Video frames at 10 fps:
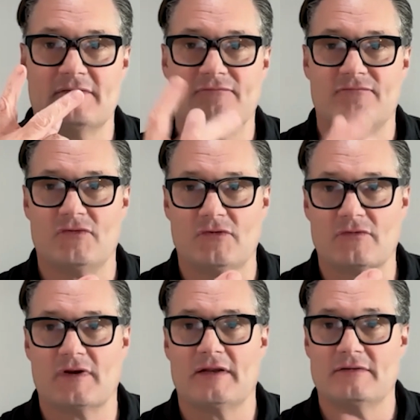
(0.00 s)

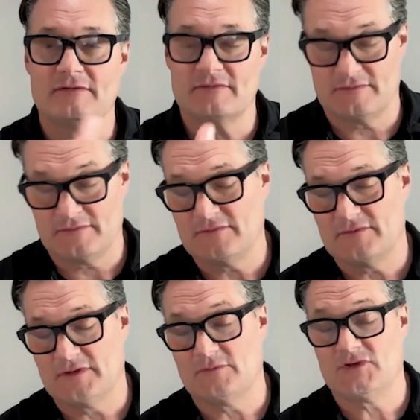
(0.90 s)
foreground,
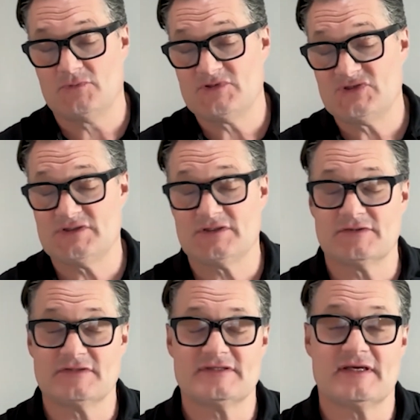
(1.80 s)
what you'll be shooting
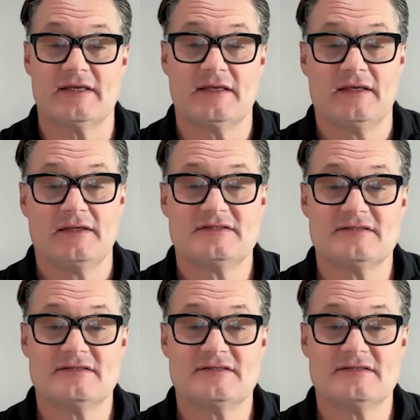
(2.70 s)
on the day, to